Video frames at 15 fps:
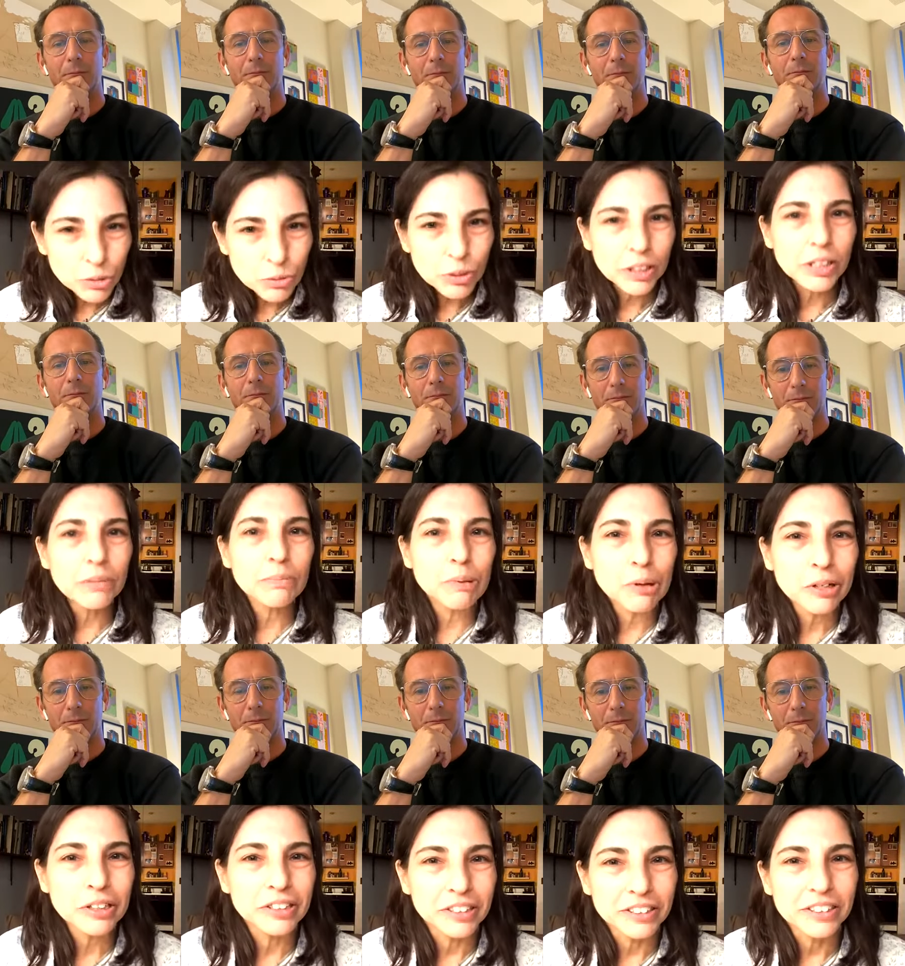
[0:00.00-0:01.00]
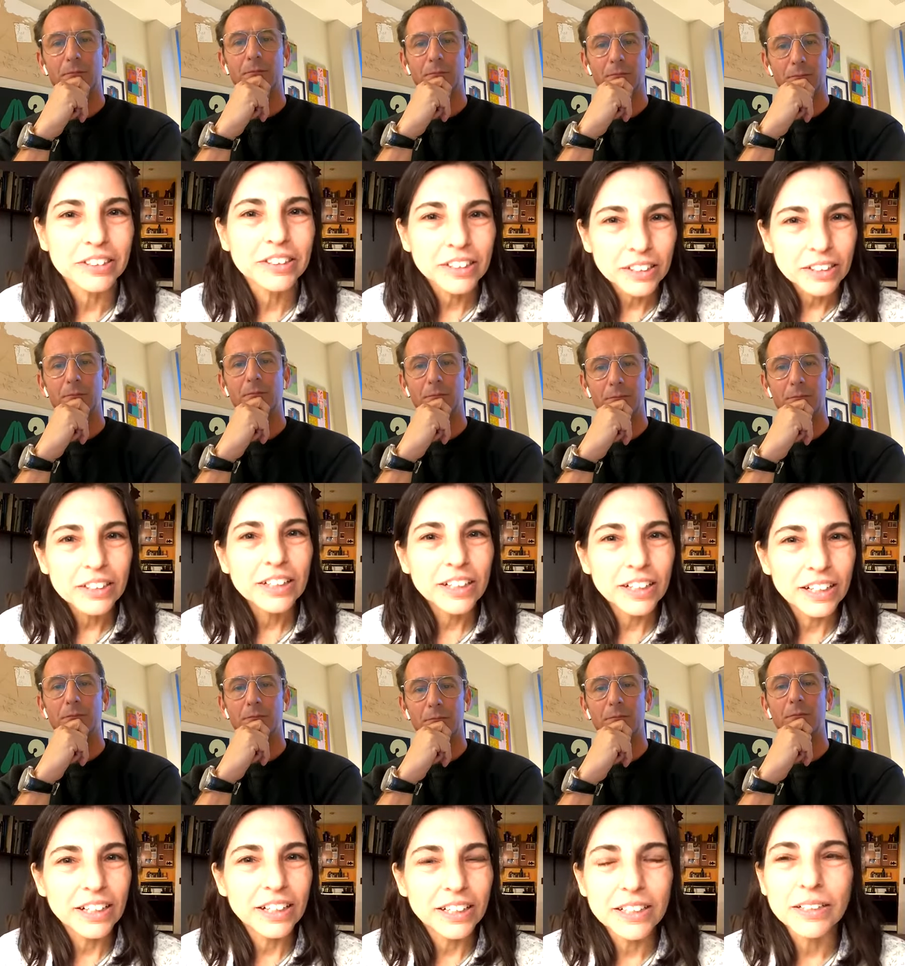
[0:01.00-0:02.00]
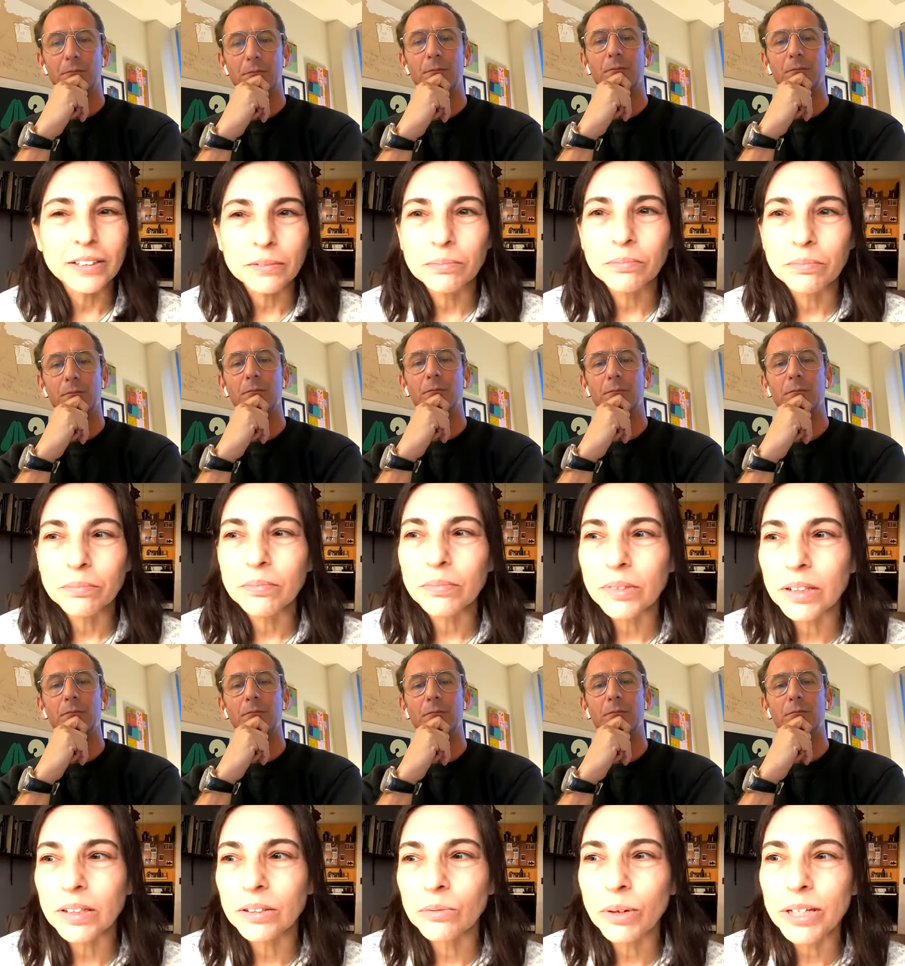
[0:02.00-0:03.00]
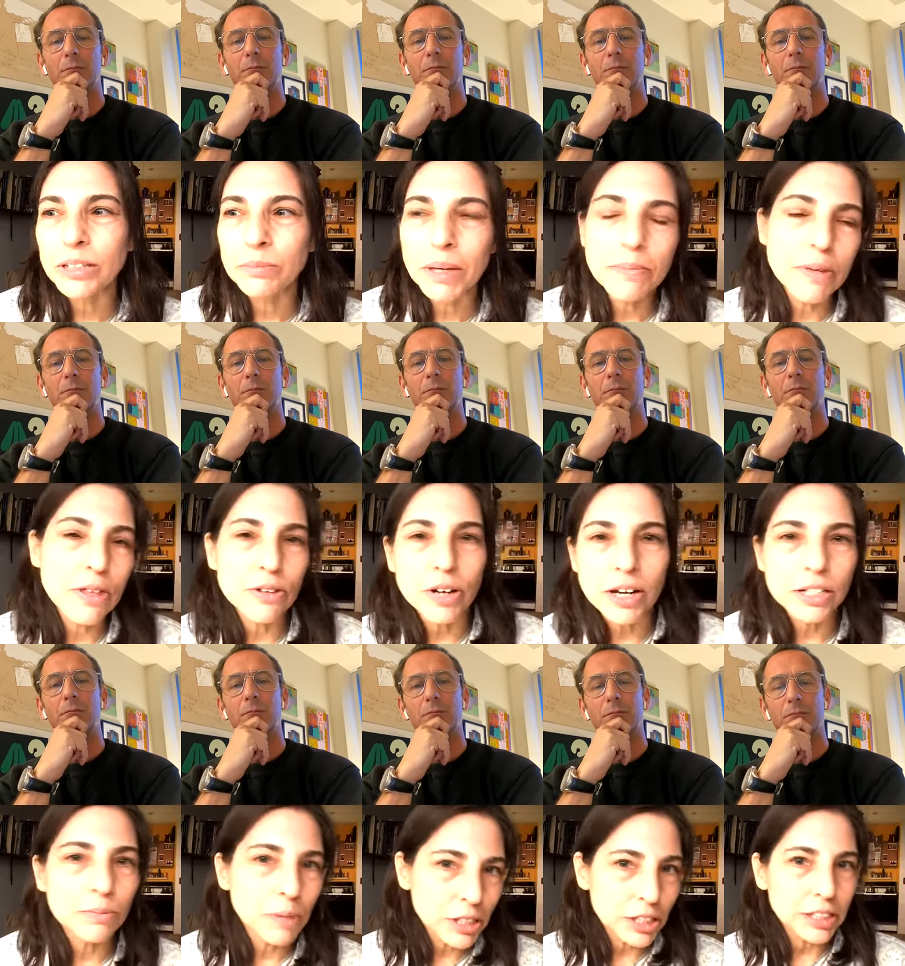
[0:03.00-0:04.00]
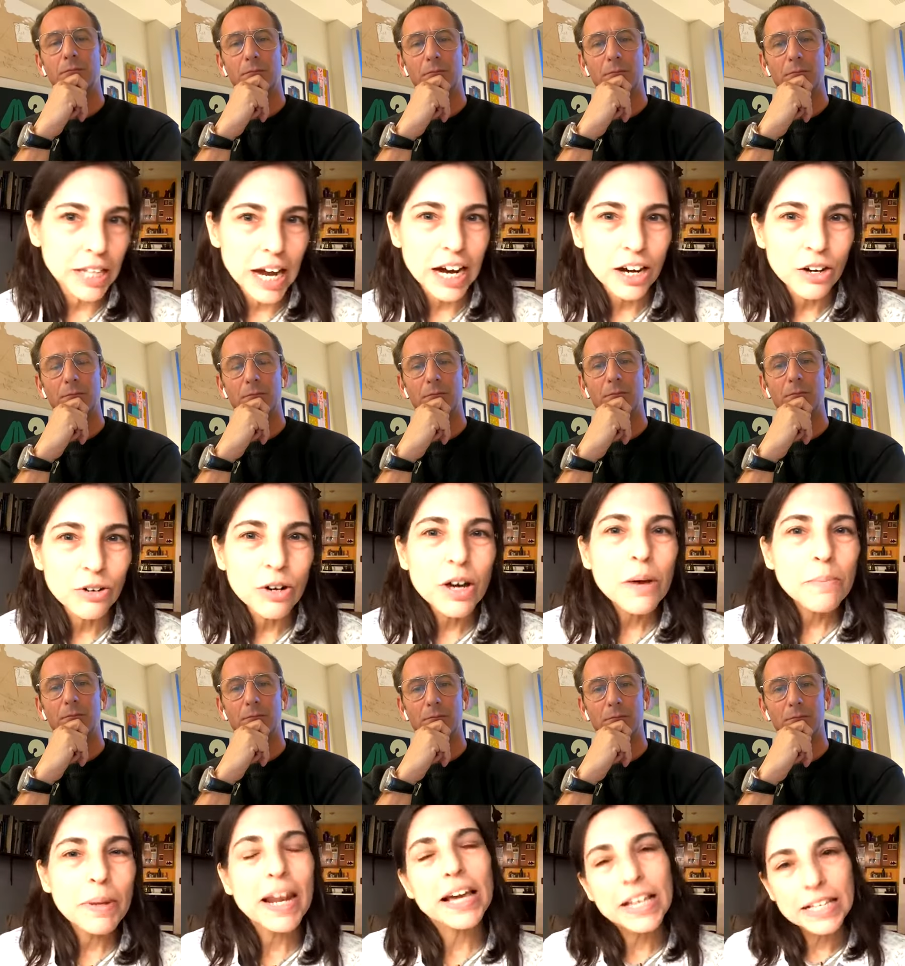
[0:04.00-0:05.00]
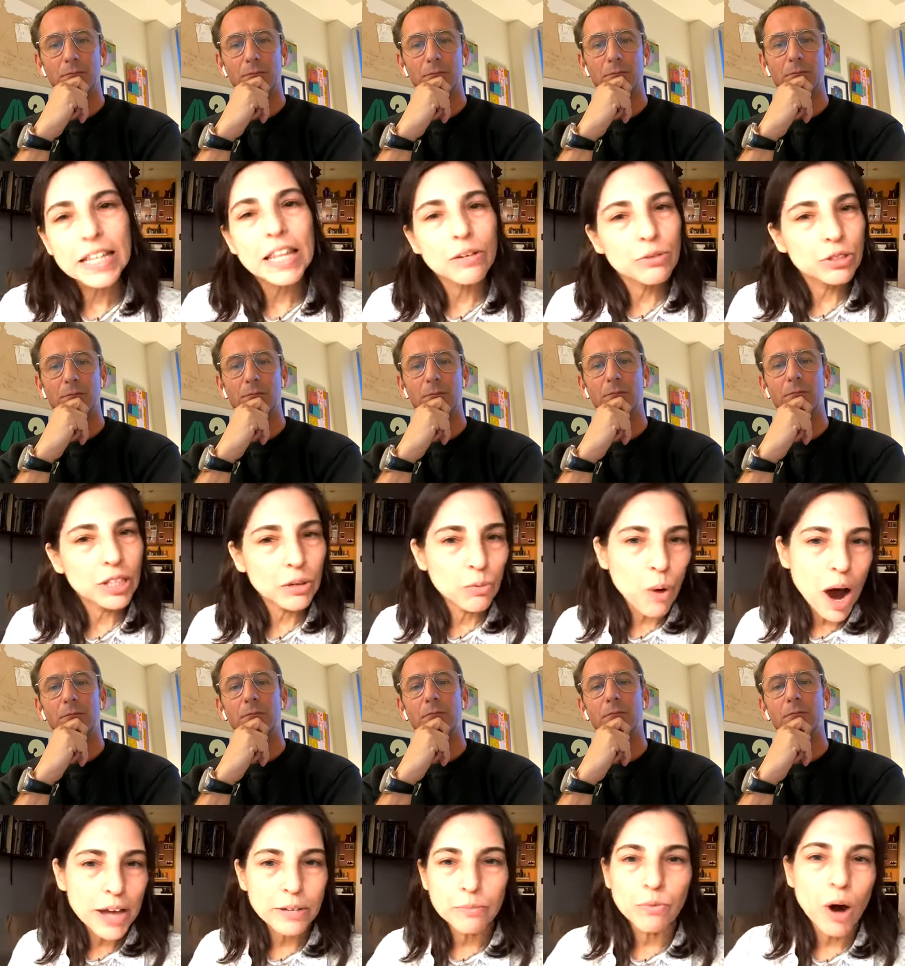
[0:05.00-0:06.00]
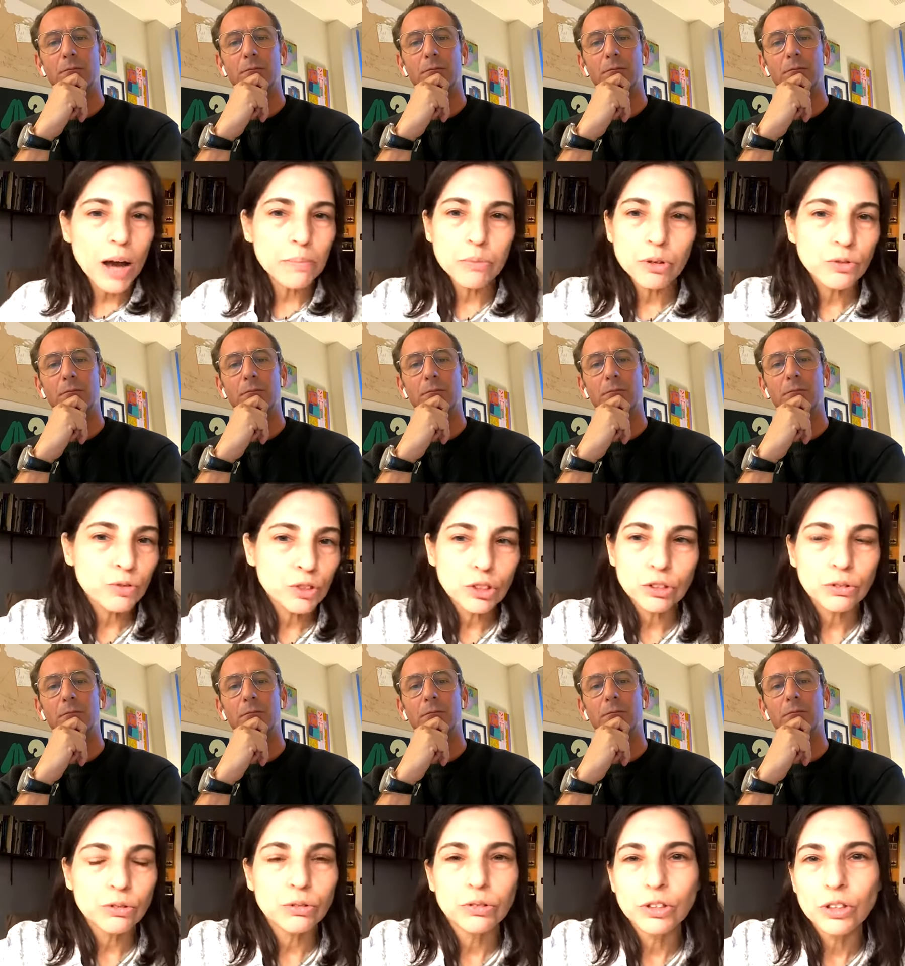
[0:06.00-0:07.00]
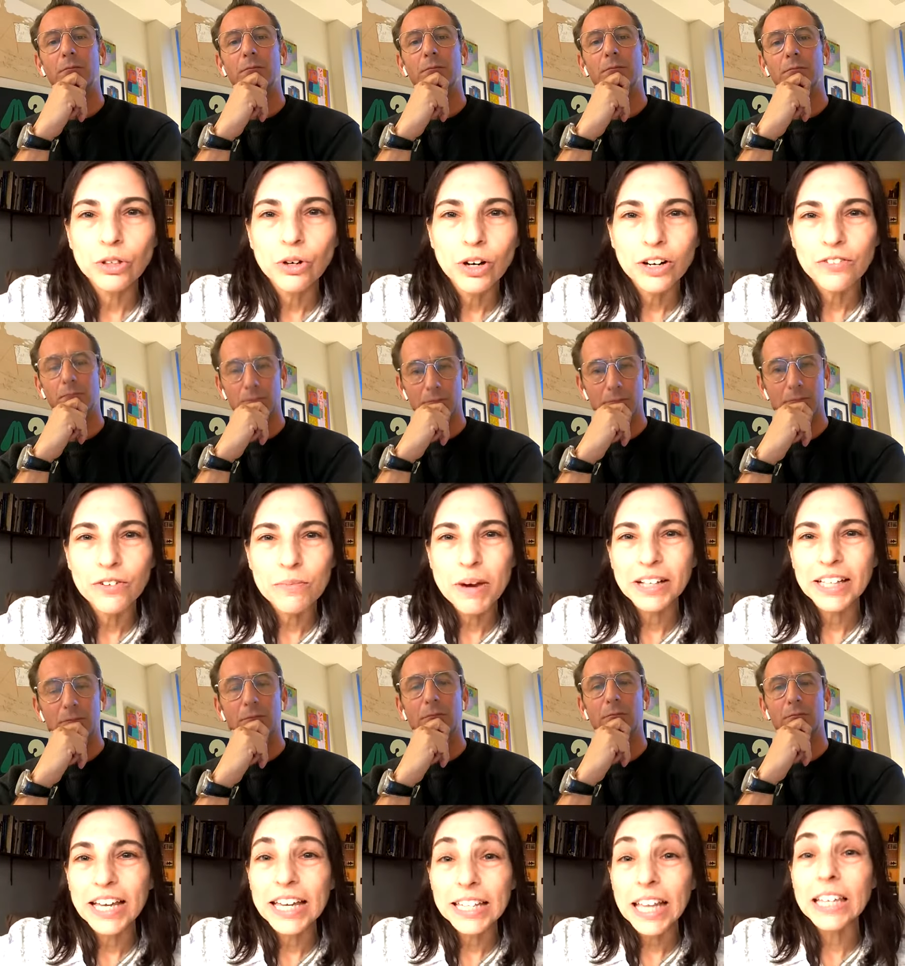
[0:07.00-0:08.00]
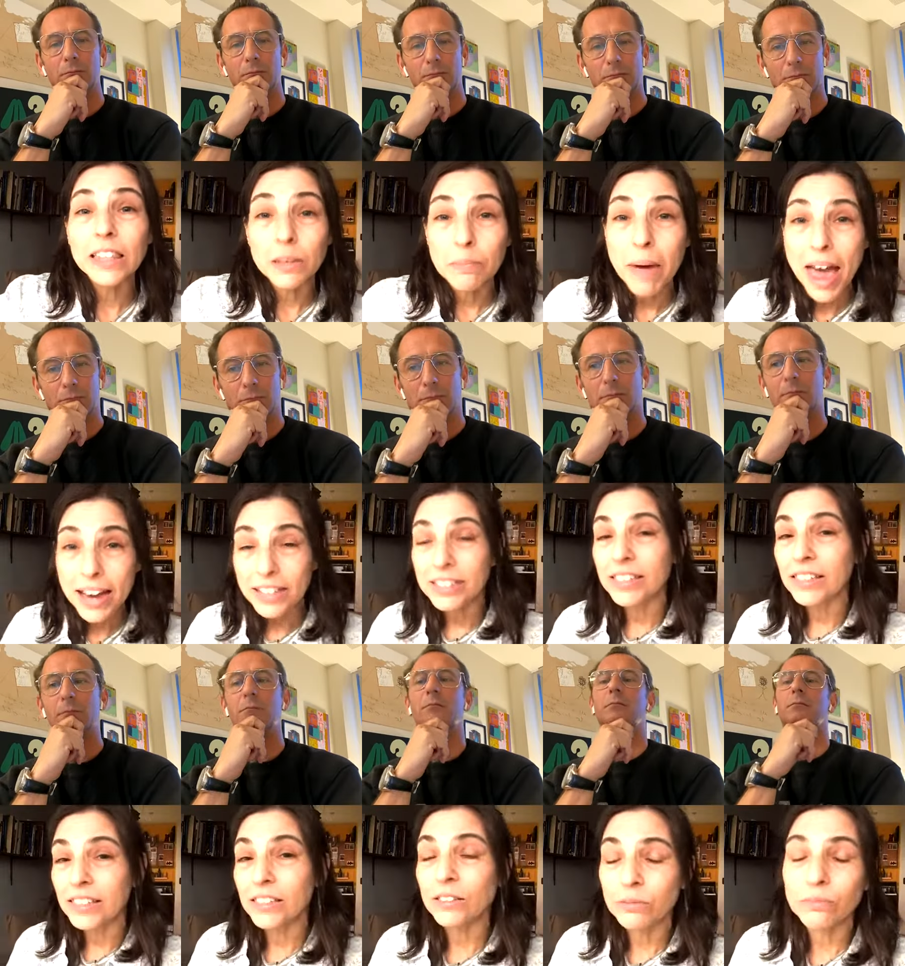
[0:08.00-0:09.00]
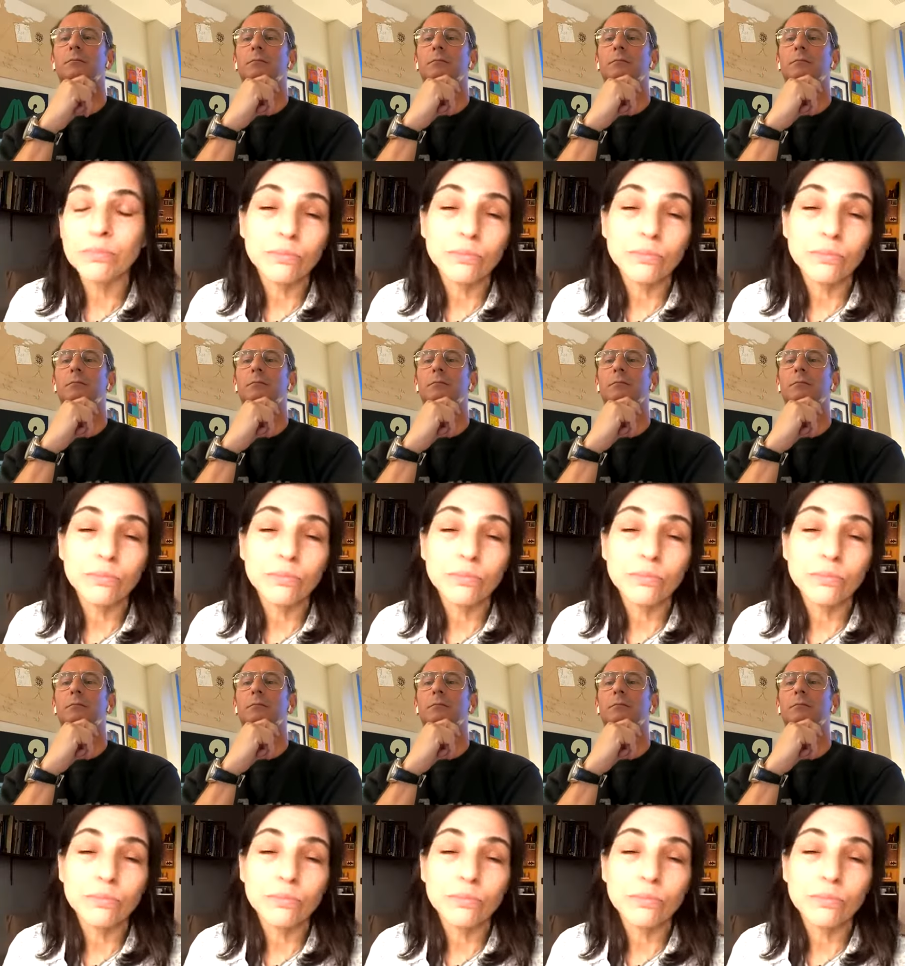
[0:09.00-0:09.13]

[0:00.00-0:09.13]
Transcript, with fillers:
Speaker 1: were really important um, in ways maybe they're not as much now. But I guess you say why why move to New York from LA? Like the magazines,